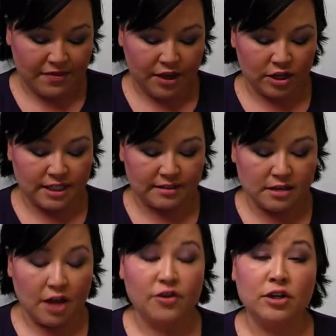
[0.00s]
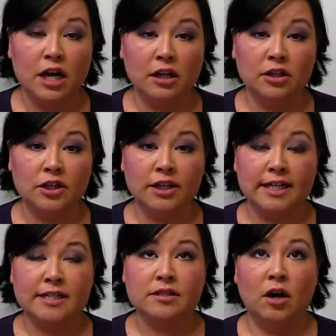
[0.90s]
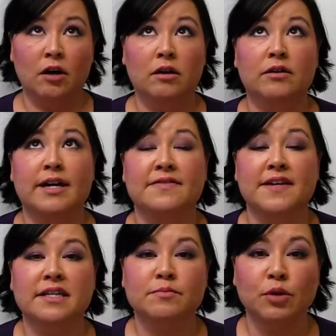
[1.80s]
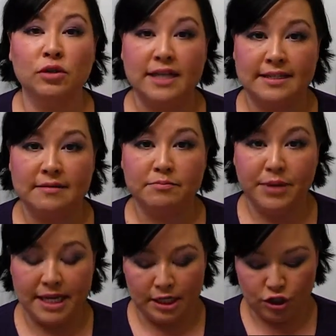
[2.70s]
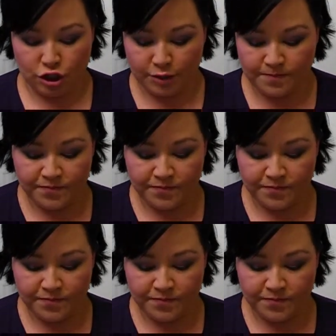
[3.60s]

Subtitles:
There is another color. It is called, I think it's Pearlescent Peach,